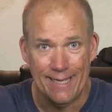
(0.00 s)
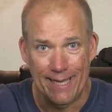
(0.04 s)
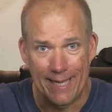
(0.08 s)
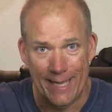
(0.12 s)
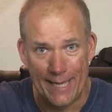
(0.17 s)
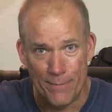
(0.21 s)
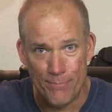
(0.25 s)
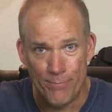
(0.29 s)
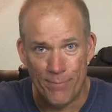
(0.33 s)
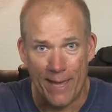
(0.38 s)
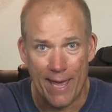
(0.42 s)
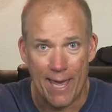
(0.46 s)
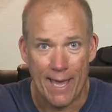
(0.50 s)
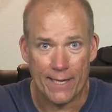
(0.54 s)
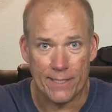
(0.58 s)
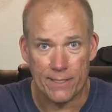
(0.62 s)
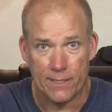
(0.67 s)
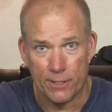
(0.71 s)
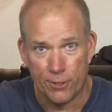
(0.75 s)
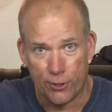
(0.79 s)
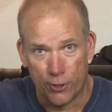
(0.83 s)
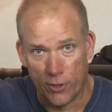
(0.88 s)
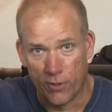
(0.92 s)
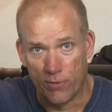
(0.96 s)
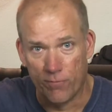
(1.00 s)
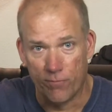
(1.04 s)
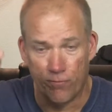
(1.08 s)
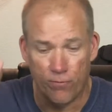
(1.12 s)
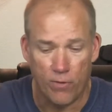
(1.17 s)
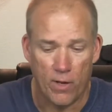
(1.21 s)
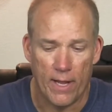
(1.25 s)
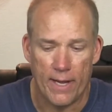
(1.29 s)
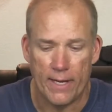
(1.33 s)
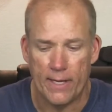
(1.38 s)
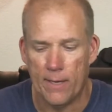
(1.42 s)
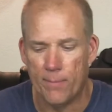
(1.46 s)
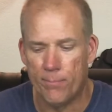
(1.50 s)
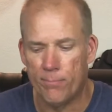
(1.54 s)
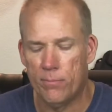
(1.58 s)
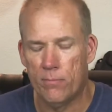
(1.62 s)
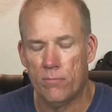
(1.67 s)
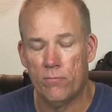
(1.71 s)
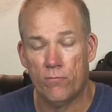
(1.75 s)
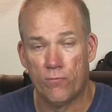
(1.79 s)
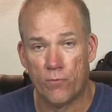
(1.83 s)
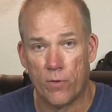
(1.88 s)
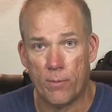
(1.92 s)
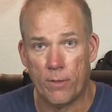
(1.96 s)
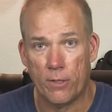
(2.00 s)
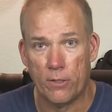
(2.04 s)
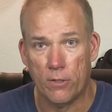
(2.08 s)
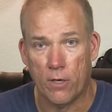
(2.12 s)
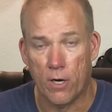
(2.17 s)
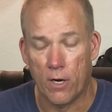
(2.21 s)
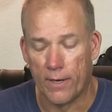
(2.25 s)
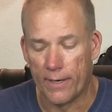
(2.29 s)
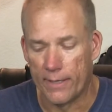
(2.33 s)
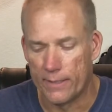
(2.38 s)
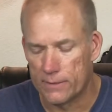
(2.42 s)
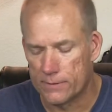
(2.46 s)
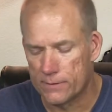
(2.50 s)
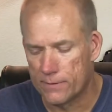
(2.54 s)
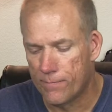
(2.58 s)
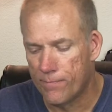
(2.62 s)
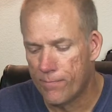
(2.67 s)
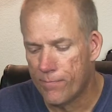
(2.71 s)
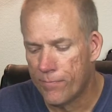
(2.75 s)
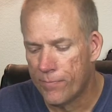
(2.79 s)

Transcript: impact of dirt flying up from our targets.